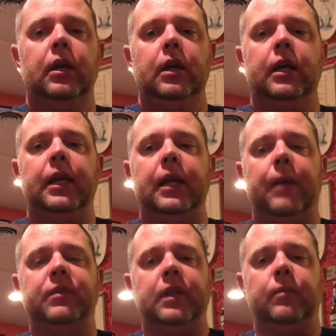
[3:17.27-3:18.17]
again, I'm
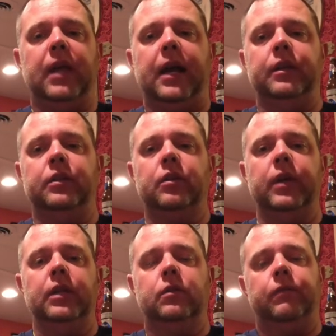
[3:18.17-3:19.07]
sitting behind a
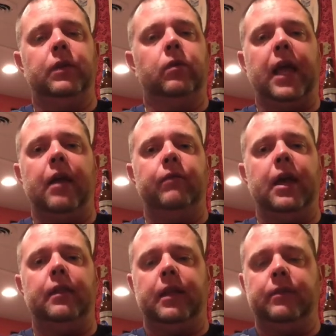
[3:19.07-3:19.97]
screen, so if you don't have
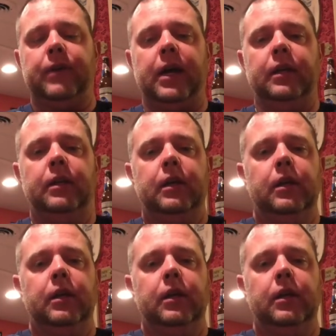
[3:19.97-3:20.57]
that, that's fine.